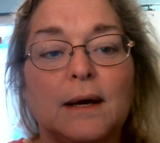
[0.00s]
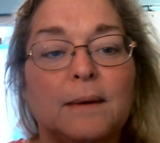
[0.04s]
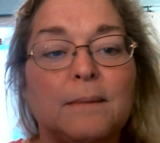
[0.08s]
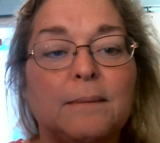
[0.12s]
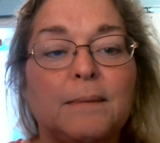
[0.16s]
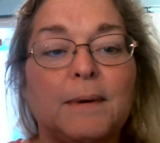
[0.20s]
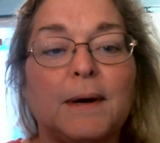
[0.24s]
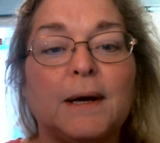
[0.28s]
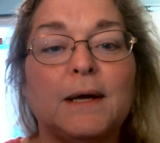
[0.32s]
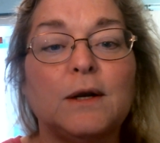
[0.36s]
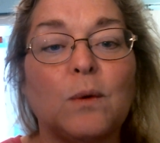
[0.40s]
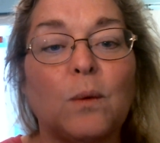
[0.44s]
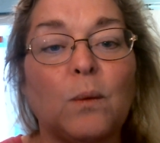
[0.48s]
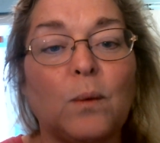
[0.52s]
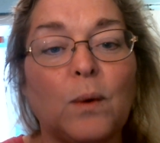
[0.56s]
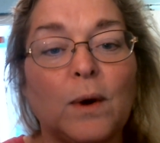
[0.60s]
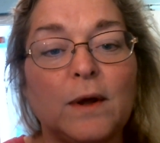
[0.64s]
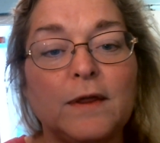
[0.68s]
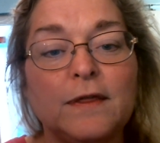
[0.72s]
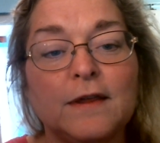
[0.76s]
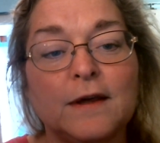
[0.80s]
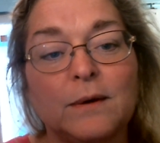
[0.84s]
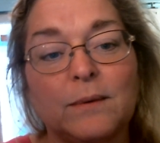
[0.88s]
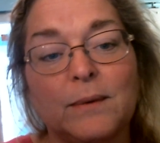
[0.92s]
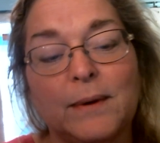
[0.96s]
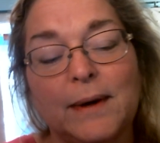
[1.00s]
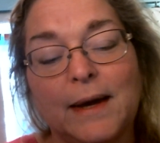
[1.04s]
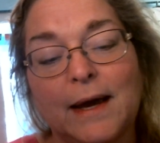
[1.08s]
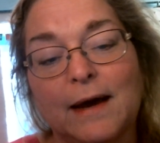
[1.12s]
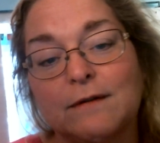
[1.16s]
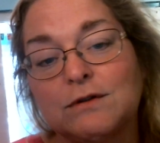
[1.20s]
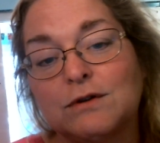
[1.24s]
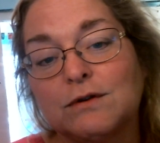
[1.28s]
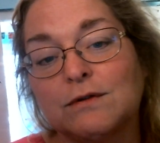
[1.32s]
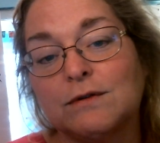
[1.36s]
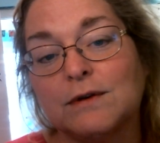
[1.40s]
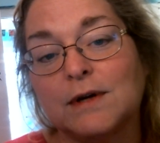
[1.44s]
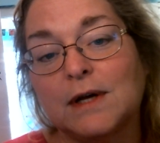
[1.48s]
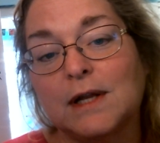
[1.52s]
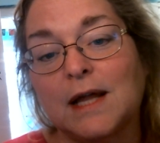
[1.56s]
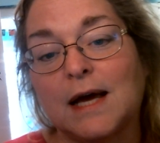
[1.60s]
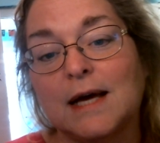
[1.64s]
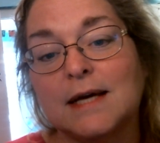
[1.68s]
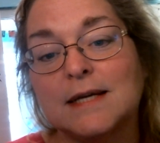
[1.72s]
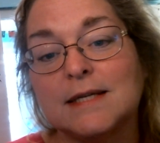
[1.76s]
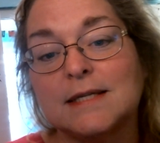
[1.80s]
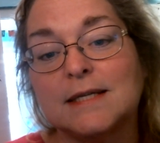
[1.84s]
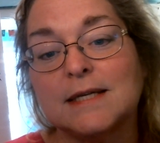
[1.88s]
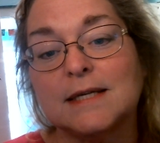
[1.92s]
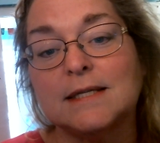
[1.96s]
But one thing we have to
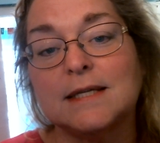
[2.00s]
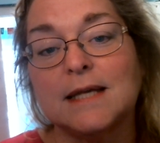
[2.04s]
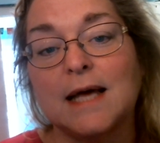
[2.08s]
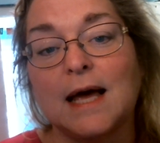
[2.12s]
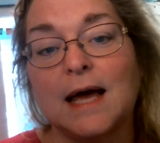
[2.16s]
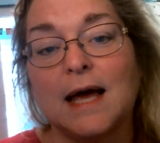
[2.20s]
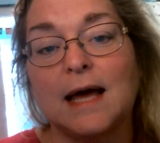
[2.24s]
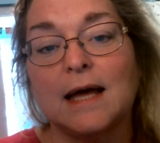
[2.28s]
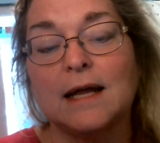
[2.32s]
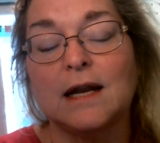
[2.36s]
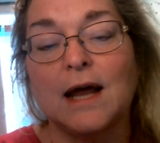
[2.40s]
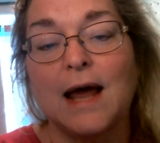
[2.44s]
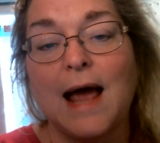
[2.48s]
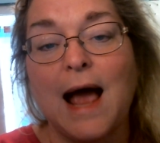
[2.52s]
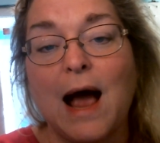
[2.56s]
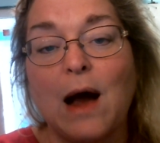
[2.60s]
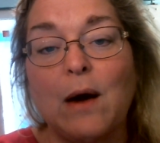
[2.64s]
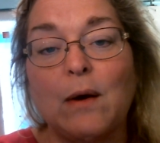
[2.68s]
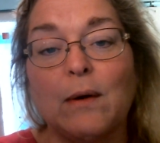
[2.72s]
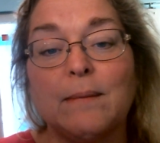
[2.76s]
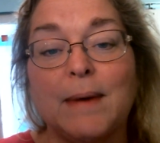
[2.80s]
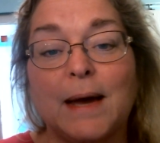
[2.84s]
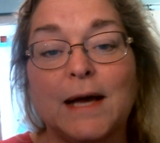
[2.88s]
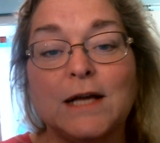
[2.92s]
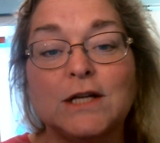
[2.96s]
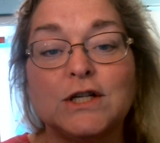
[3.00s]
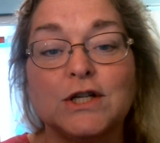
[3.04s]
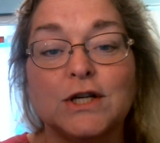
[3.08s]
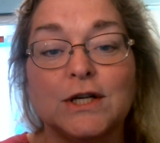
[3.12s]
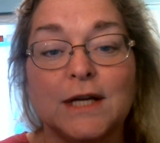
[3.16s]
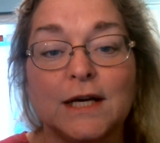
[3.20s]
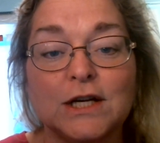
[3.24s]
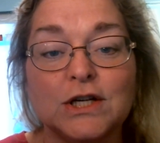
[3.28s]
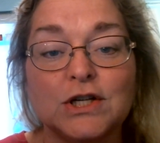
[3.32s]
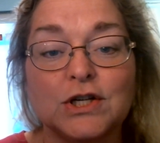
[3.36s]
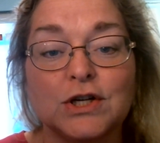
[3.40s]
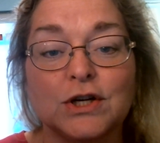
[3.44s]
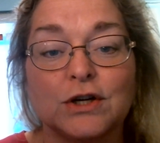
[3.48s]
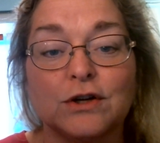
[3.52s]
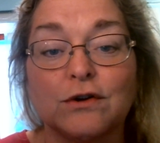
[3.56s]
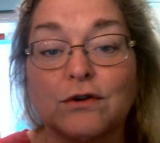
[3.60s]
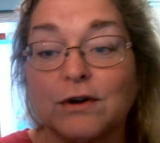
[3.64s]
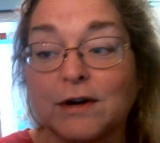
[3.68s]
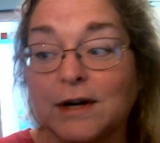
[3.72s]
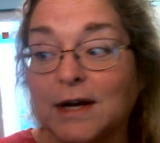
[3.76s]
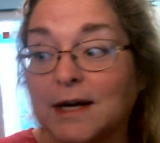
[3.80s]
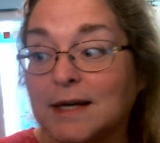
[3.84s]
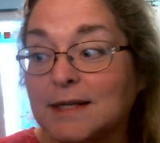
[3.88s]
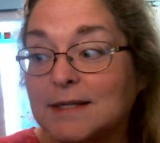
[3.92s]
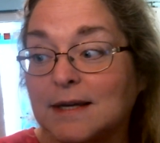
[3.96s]
realize is that our imagination
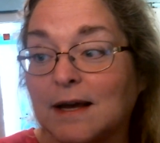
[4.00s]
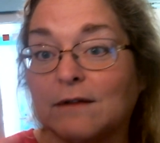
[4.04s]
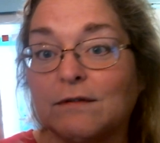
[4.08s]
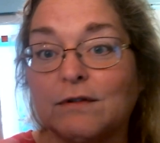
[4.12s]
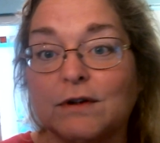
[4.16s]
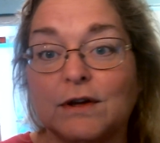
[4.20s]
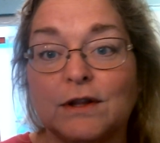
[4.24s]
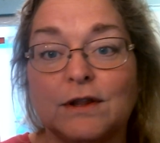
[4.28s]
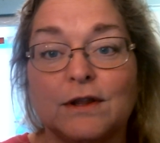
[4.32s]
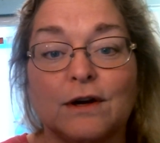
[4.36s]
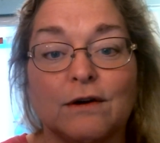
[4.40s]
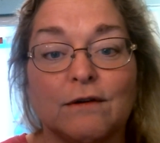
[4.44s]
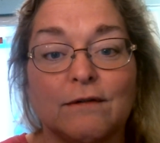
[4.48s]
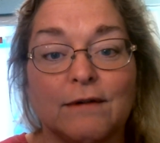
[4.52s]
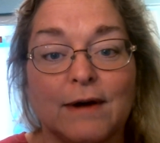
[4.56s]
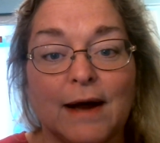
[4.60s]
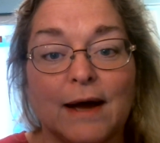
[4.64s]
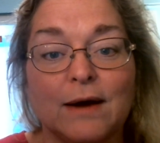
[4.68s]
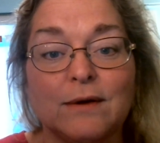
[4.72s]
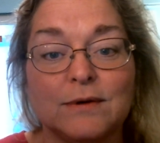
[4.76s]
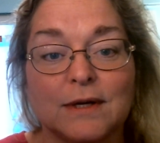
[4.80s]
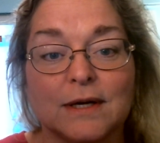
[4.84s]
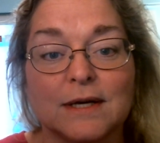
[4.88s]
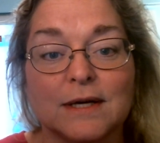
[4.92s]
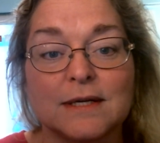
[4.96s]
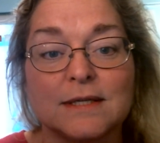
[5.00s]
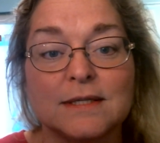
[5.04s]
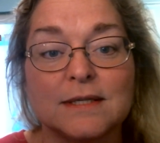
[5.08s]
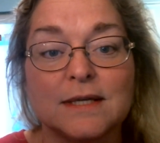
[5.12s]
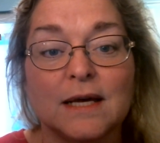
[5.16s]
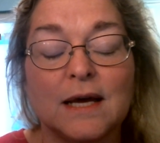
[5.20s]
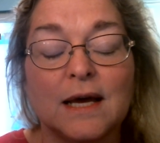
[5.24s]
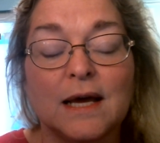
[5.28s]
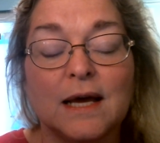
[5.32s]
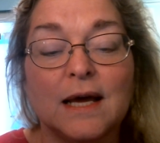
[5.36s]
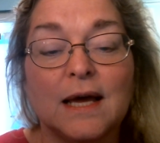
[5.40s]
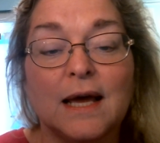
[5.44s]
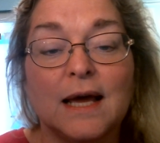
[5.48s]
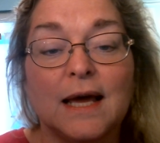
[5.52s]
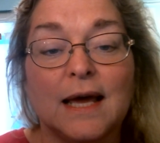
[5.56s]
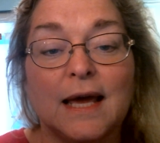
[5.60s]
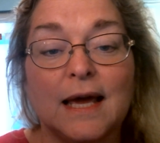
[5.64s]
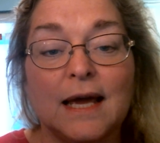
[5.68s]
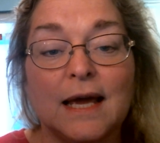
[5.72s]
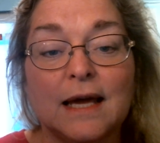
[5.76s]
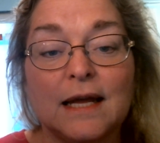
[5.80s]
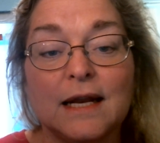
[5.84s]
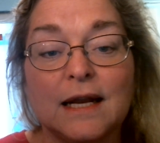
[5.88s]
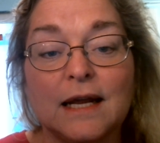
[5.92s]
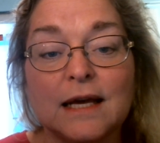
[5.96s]
creates everything around us.
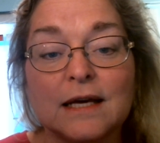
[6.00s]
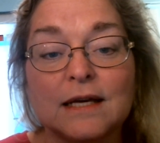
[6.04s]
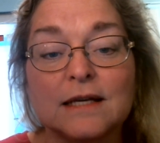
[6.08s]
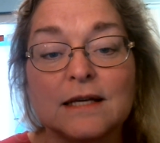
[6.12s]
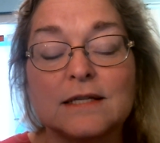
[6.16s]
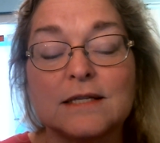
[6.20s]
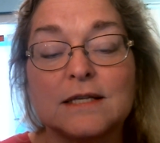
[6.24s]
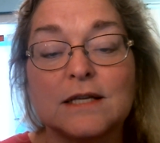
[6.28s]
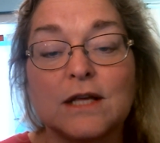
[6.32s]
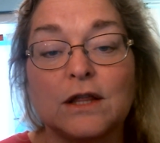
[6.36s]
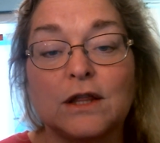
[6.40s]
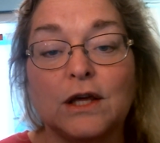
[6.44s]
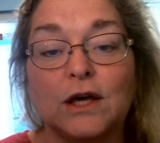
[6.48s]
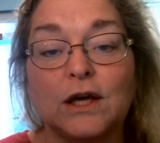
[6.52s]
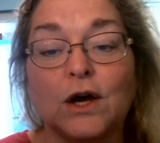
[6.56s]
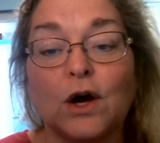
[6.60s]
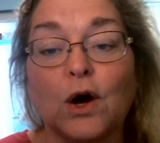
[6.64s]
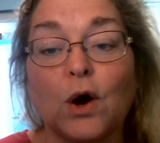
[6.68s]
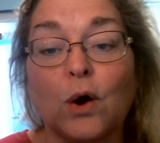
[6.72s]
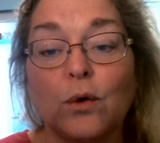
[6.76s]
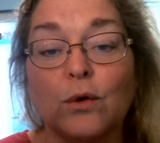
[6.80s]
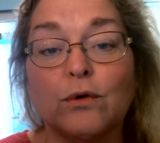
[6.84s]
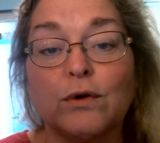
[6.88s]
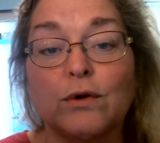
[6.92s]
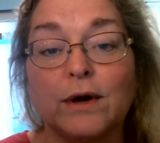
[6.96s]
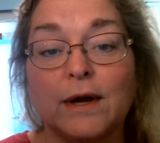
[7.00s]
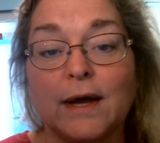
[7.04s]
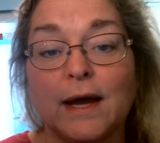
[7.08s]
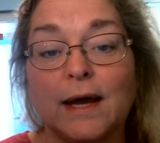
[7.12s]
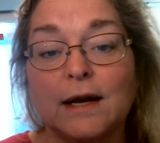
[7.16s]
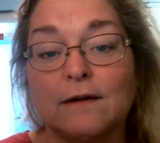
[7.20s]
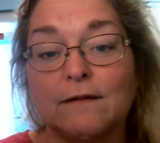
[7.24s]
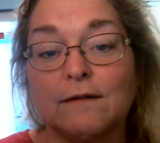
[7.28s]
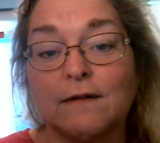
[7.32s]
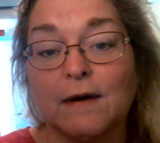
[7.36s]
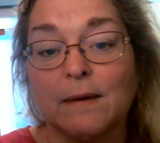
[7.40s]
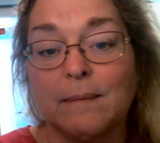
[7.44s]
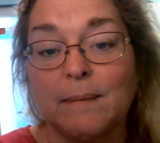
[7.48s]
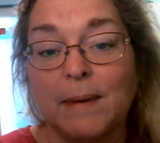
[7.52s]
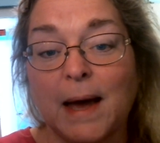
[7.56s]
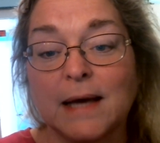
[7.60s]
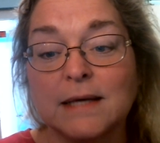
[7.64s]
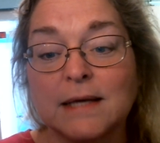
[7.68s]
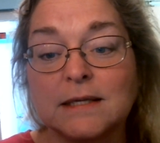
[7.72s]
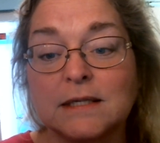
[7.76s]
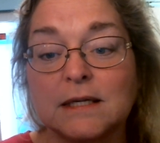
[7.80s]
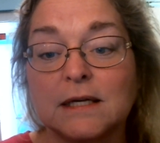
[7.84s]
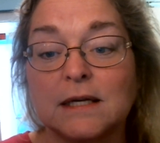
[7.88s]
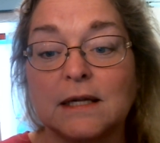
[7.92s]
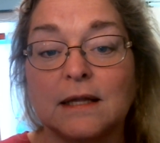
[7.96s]
It is the co-creative
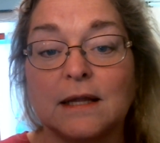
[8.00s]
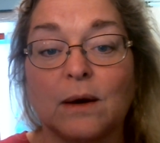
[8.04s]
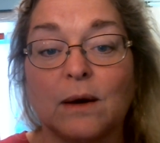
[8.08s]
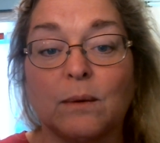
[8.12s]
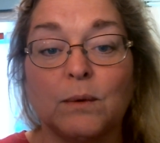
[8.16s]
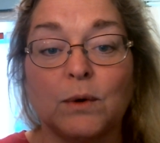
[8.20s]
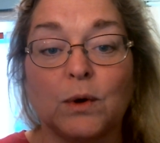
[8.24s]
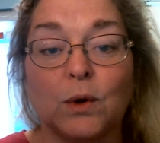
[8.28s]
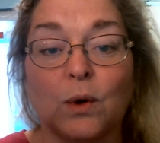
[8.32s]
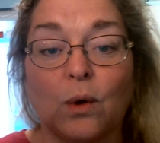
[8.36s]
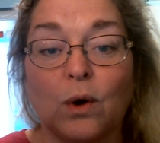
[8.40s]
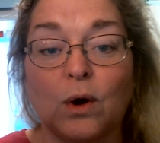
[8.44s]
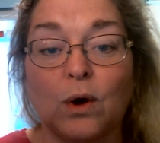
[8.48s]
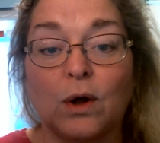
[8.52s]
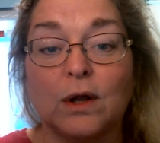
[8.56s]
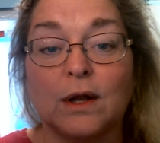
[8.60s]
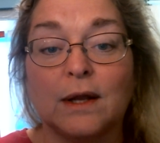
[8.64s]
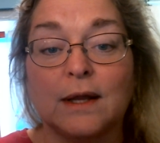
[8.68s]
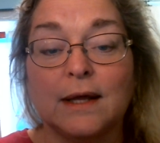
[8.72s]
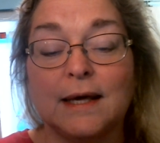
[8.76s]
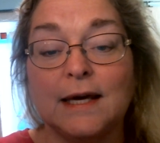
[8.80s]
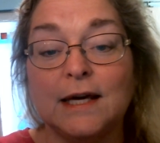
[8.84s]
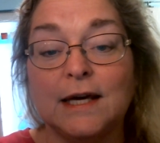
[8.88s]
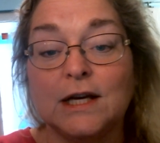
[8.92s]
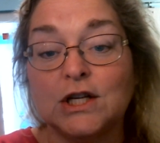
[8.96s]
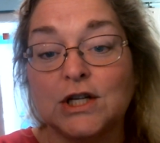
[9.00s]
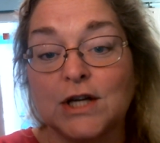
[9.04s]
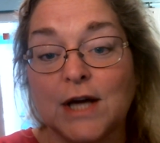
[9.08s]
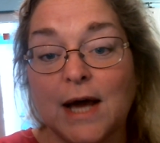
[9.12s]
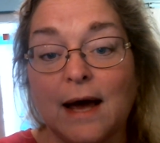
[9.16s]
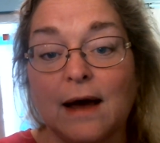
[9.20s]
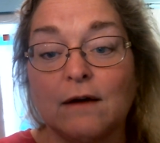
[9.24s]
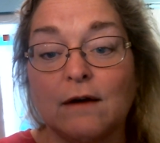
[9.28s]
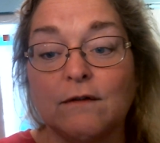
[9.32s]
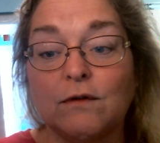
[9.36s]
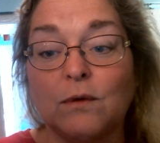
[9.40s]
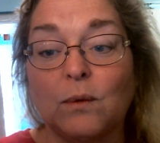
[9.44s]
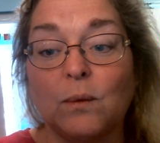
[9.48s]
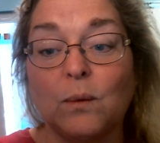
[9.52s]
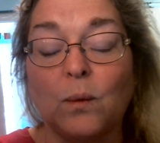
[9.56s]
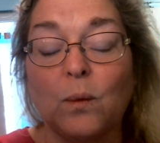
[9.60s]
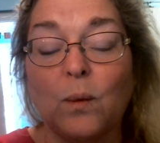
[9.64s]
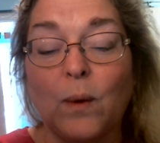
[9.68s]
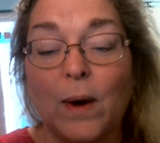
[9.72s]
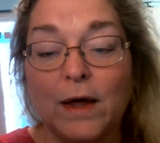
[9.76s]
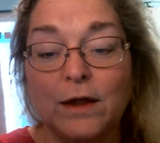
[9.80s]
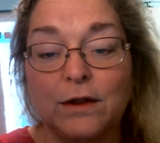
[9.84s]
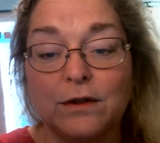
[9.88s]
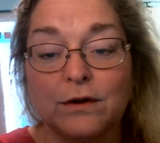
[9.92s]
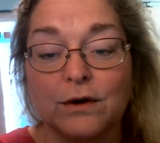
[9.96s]
capacity that we all each have,
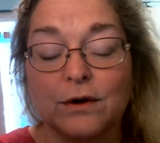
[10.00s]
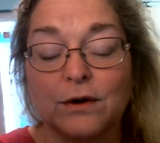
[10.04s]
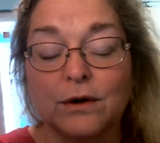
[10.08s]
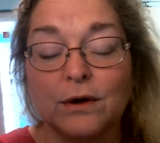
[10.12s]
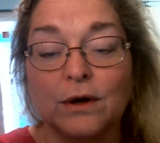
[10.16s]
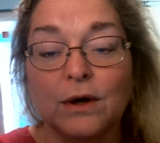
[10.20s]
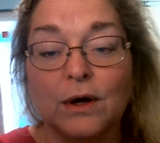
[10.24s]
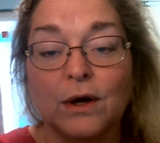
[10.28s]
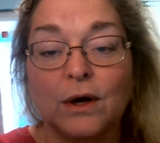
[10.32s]
whether